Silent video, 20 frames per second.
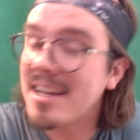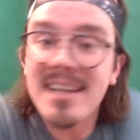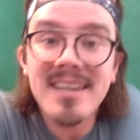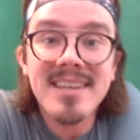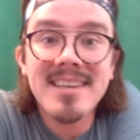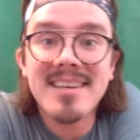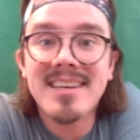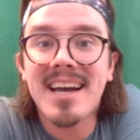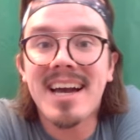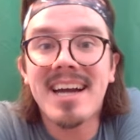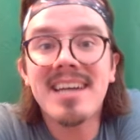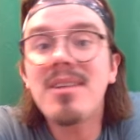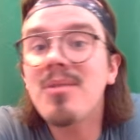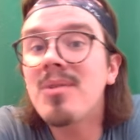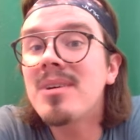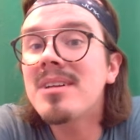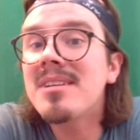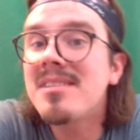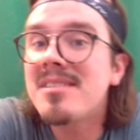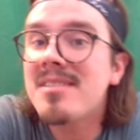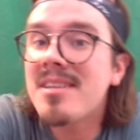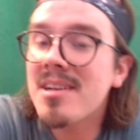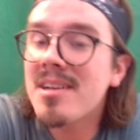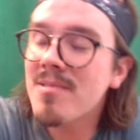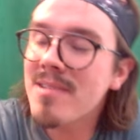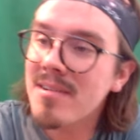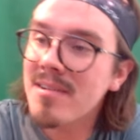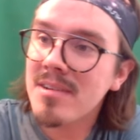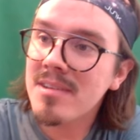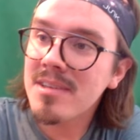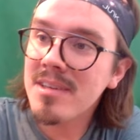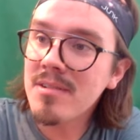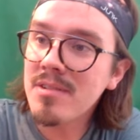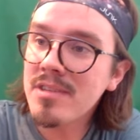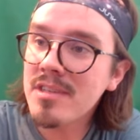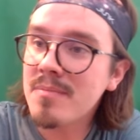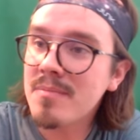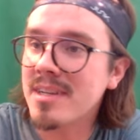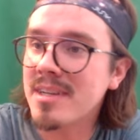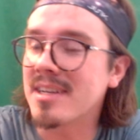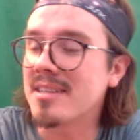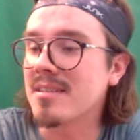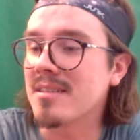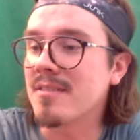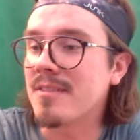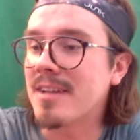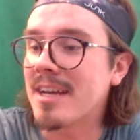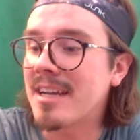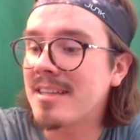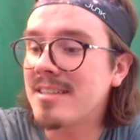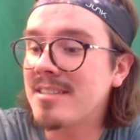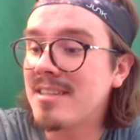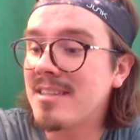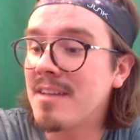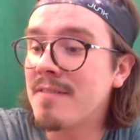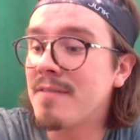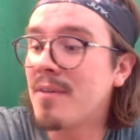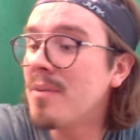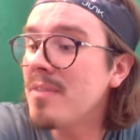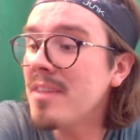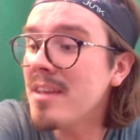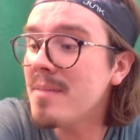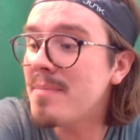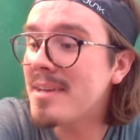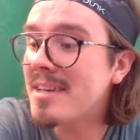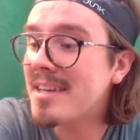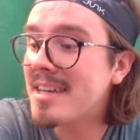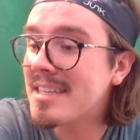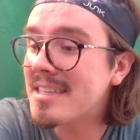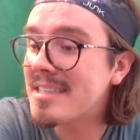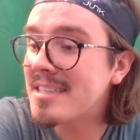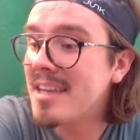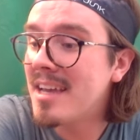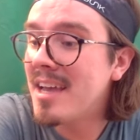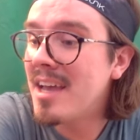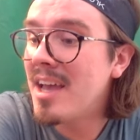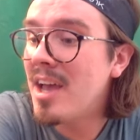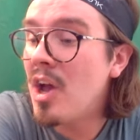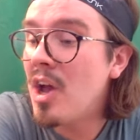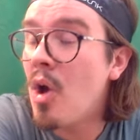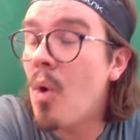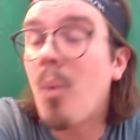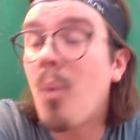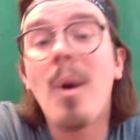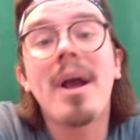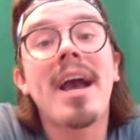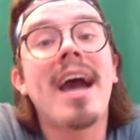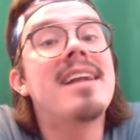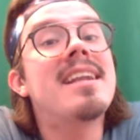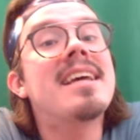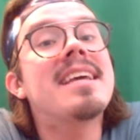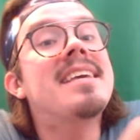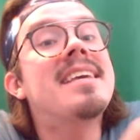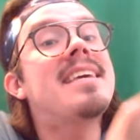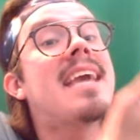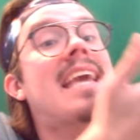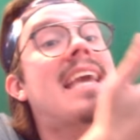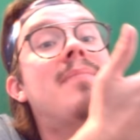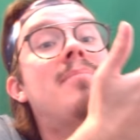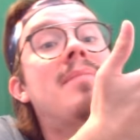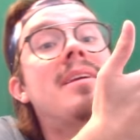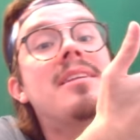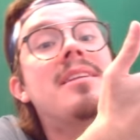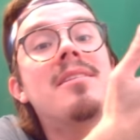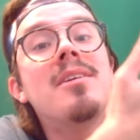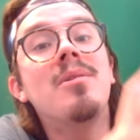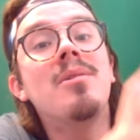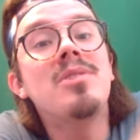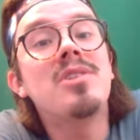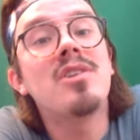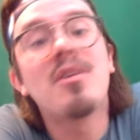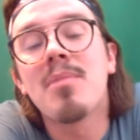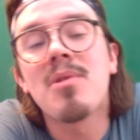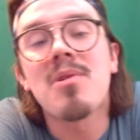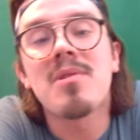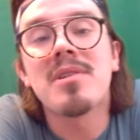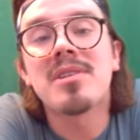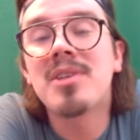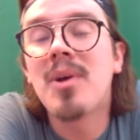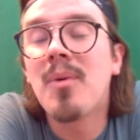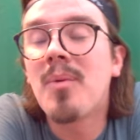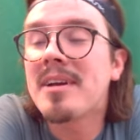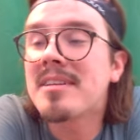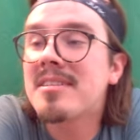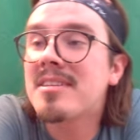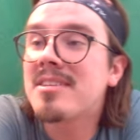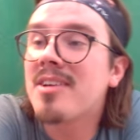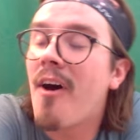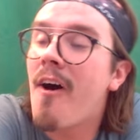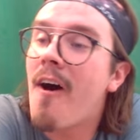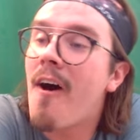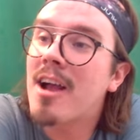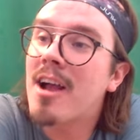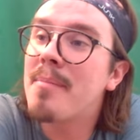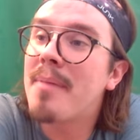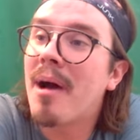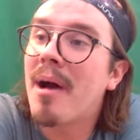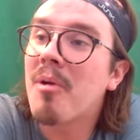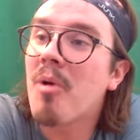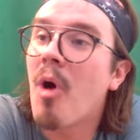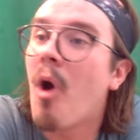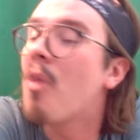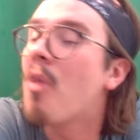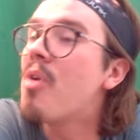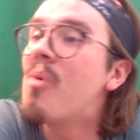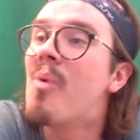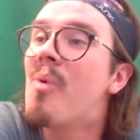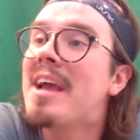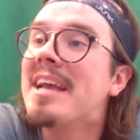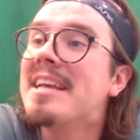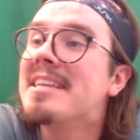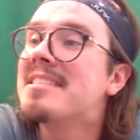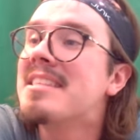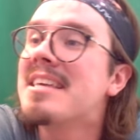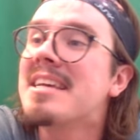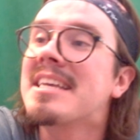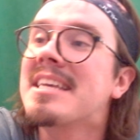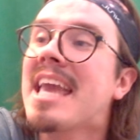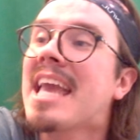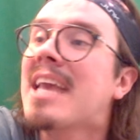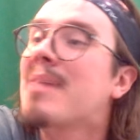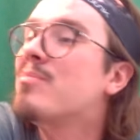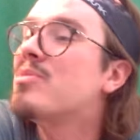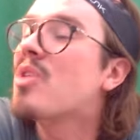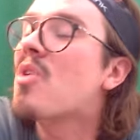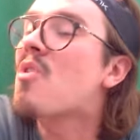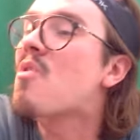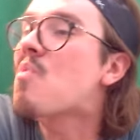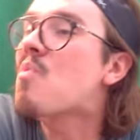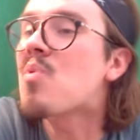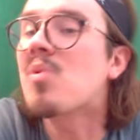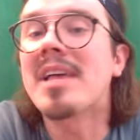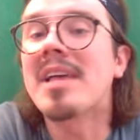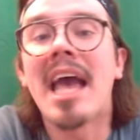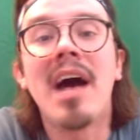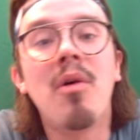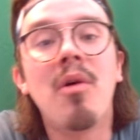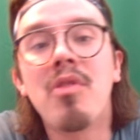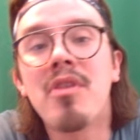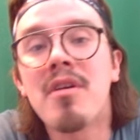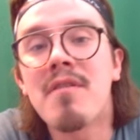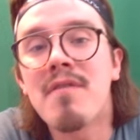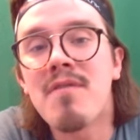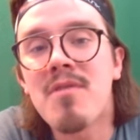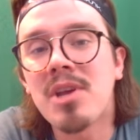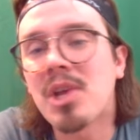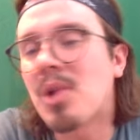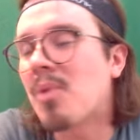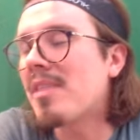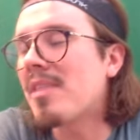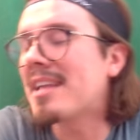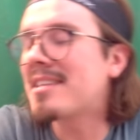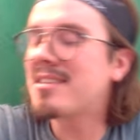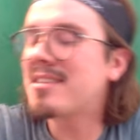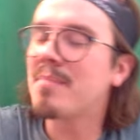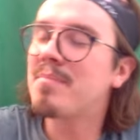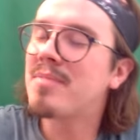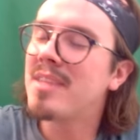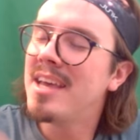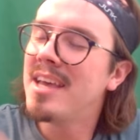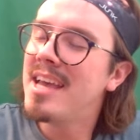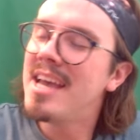And I kind of want to stick around on YouTube because of that, if only because what kind of gaming YouTuber is going to talk about all the ways that games aren't really healthy for you? That's